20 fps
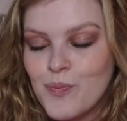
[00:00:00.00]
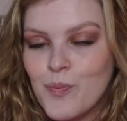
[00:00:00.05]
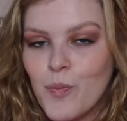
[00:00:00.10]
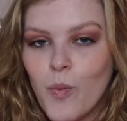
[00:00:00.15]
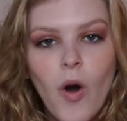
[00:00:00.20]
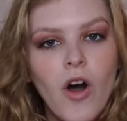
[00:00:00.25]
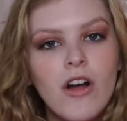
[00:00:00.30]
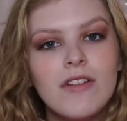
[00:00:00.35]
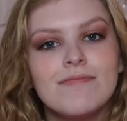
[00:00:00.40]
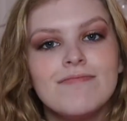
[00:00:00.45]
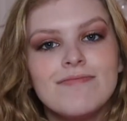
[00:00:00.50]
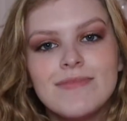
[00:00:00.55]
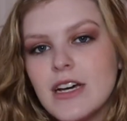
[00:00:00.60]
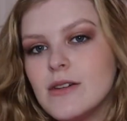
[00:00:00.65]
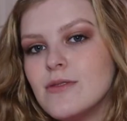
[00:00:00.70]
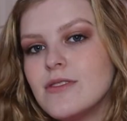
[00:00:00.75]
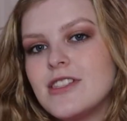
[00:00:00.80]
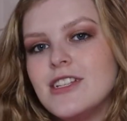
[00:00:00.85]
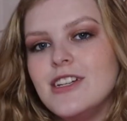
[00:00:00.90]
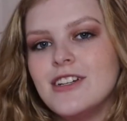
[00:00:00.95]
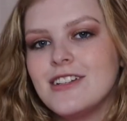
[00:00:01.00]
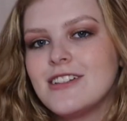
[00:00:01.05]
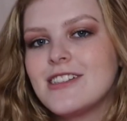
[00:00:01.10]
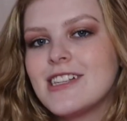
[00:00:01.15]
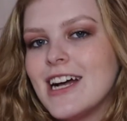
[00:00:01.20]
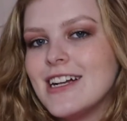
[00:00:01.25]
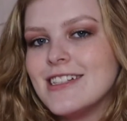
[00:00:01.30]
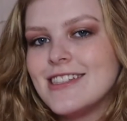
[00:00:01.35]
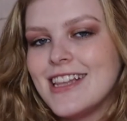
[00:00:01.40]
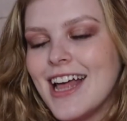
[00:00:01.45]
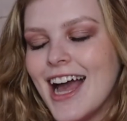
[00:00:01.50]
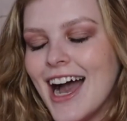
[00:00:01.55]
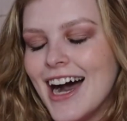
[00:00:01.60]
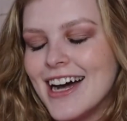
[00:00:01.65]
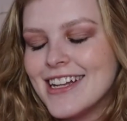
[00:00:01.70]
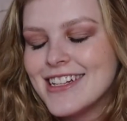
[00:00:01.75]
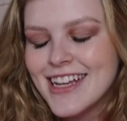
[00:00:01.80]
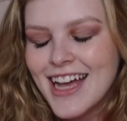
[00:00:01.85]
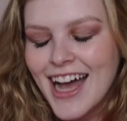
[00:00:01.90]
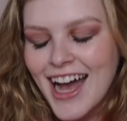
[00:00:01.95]
One, that was the only size they
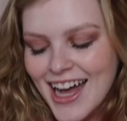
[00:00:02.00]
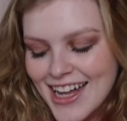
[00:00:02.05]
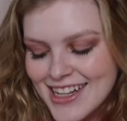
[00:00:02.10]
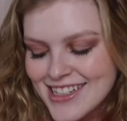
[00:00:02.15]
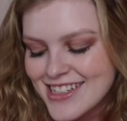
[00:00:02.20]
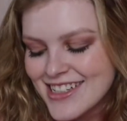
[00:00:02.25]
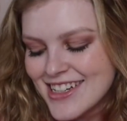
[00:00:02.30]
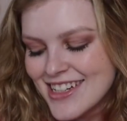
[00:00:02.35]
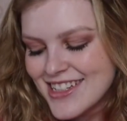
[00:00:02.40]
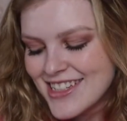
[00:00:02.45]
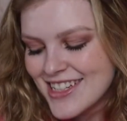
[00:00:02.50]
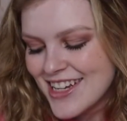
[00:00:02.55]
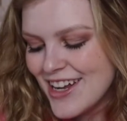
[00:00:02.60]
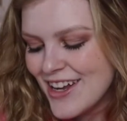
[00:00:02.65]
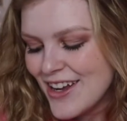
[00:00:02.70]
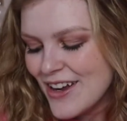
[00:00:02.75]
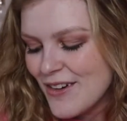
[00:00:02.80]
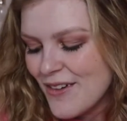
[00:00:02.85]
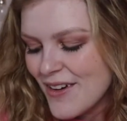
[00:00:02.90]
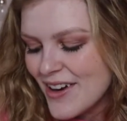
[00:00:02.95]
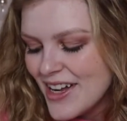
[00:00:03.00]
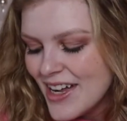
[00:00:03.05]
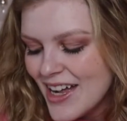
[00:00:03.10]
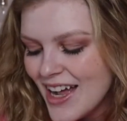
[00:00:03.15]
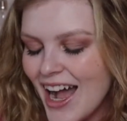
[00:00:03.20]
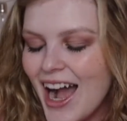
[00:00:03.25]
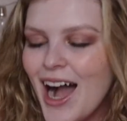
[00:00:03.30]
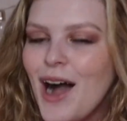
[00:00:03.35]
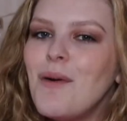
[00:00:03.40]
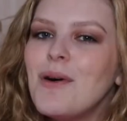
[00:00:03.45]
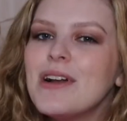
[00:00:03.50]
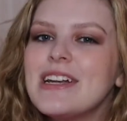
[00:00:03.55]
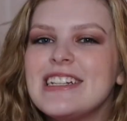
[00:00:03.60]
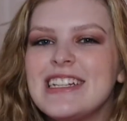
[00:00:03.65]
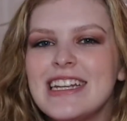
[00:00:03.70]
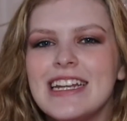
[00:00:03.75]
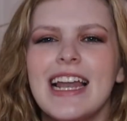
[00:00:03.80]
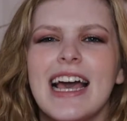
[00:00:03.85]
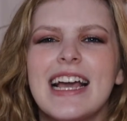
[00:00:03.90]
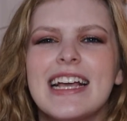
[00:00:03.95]
had, and two, I
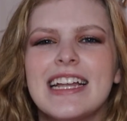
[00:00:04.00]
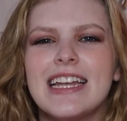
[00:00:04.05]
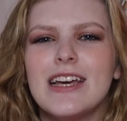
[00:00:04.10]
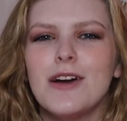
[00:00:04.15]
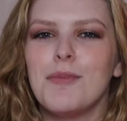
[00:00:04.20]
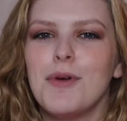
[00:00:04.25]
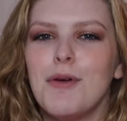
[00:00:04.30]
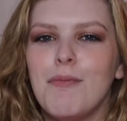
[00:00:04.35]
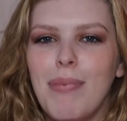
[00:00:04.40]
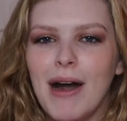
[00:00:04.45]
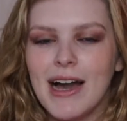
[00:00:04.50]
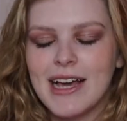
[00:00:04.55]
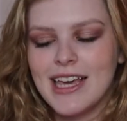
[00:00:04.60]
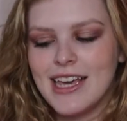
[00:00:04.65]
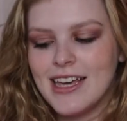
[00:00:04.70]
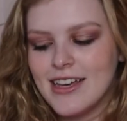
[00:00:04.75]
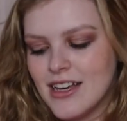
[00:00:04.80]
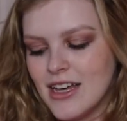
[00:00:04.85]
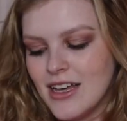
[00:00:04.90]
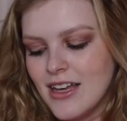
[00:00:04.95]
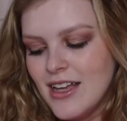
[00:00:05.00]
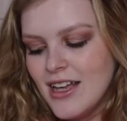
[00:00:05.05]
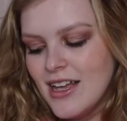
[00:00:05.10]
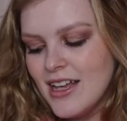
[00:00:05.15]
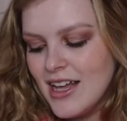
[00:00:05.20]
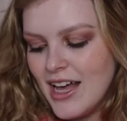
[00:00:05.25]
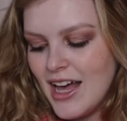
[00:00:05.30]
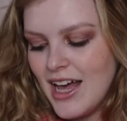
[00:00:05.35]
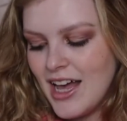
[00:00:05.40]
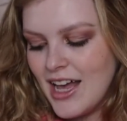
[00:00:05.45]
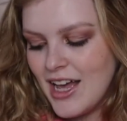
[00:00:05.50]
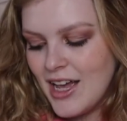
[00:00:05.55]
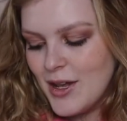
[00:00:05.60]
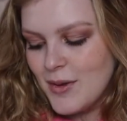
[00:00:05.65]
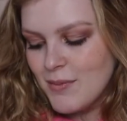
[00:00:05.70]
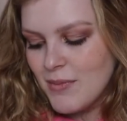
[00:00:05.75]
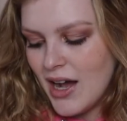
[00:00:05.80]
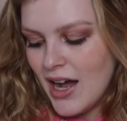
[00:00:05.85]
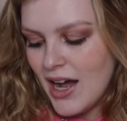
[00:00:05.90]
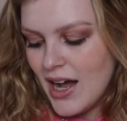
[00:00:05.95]
wanted it like a little bit baggier,
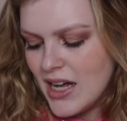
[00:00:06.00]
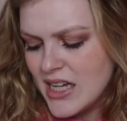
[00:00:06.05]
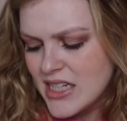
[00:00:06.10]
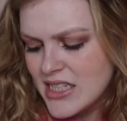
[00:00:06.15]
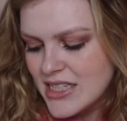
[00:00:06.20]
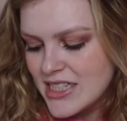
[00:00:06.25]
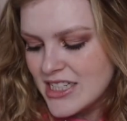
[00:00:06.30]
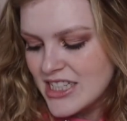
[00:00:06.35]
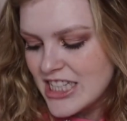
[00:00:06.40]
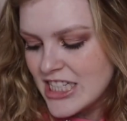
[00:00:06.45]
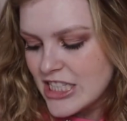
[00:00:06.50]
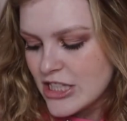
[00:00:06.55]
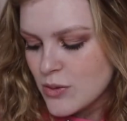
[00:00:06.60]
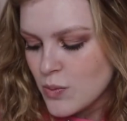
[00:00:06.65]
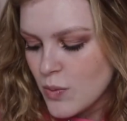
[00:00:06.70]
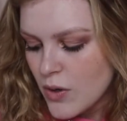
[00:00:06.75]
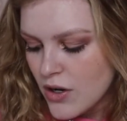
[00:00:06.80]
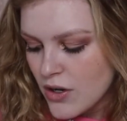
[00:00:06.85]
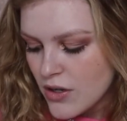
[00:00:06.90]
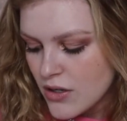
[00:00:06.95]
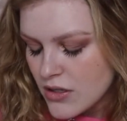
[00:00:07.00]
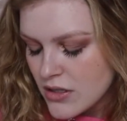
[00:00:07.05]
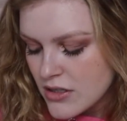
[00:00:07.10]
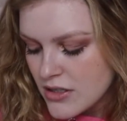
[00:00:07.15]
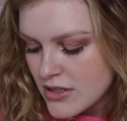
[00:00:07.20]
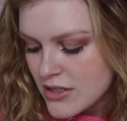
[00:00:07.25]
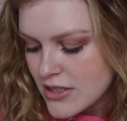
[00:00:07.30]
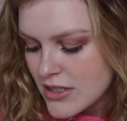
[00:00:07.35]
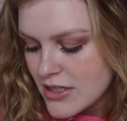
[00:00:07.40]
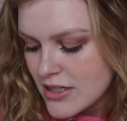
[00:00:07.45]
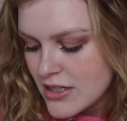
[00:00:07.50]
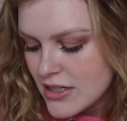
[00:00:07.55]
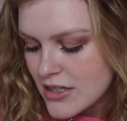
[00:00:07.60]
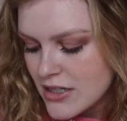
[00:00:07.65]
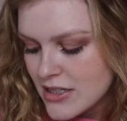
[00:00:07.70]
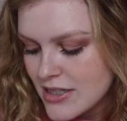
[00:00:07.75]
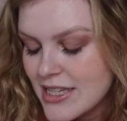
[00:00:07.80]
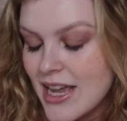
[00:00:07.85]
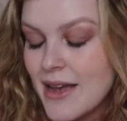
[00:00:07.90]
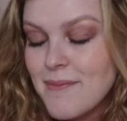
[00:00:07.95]
and this was
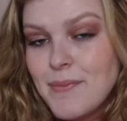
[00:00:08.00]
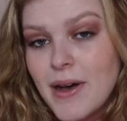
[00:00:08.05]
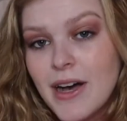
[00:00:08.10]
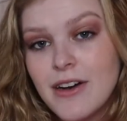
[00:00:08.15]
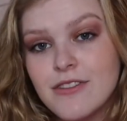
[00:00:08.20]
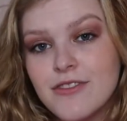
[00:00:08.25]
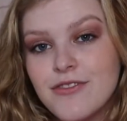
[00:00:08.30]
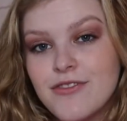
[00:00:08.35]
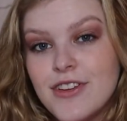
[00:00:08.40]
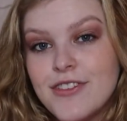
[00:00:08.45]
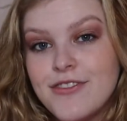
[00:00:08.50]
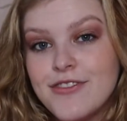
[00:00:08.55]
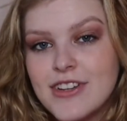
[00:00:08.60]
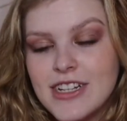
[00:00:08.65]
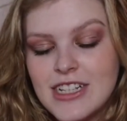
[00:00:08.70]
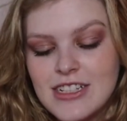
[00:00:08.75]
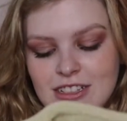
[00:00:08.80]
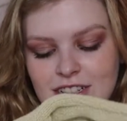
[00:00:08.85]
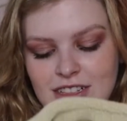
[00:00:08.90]
£10.50,